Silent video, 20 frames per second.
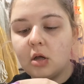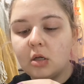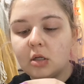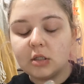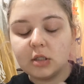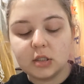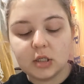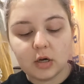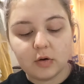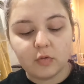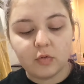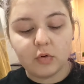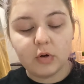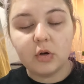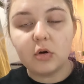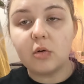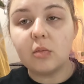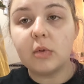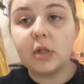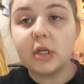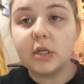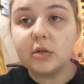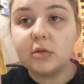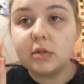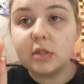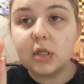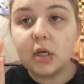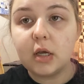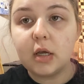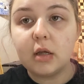stuff we normally
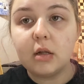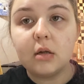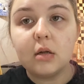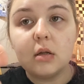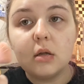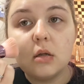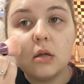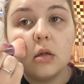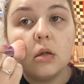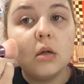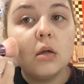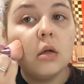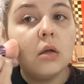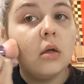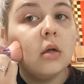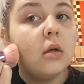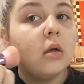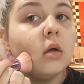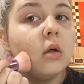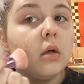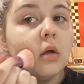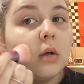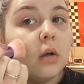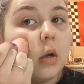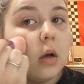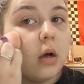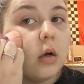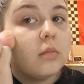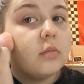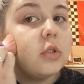use, and
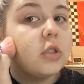I'm